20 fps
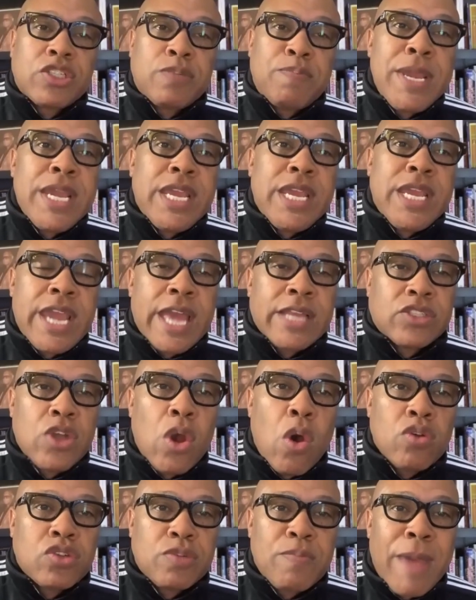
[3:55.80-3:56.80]
speaking at
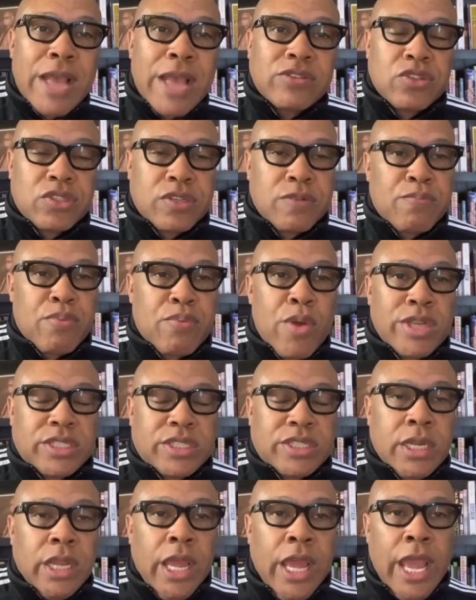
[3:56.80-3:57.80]
Toastmasters in
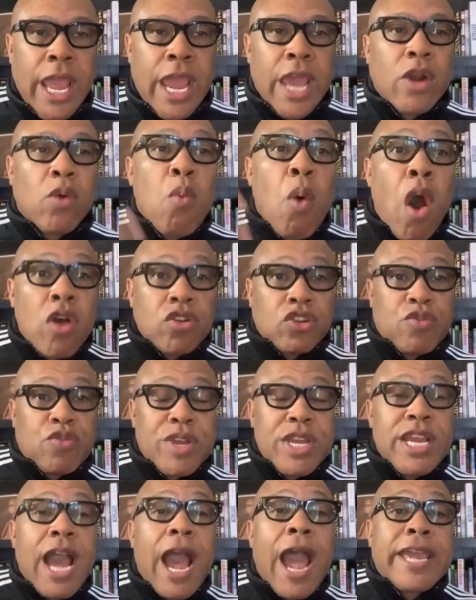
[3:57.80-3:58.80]
prison, and a Wall
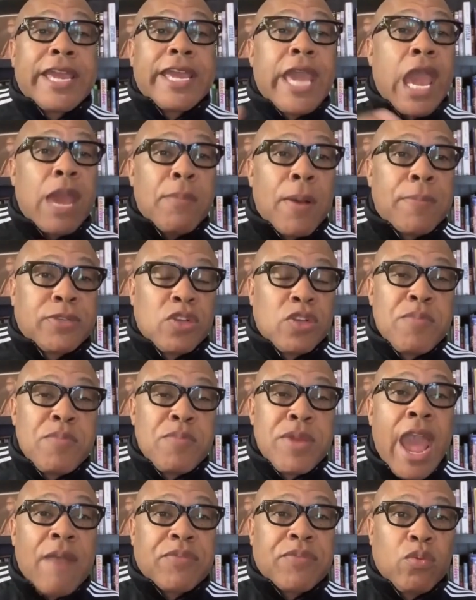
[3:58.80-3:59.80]
Street guy came up to me
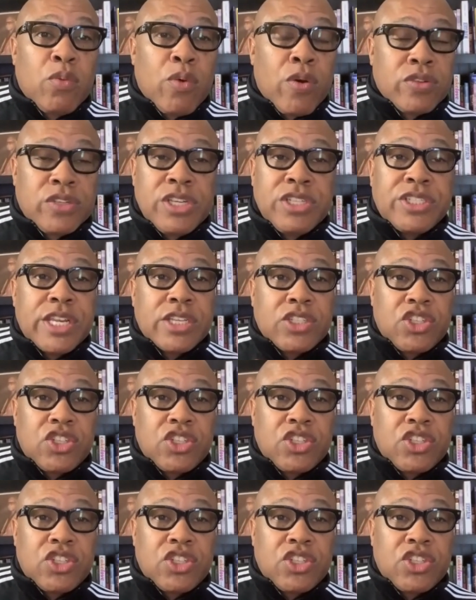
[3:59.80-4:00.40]
afterwards. He says,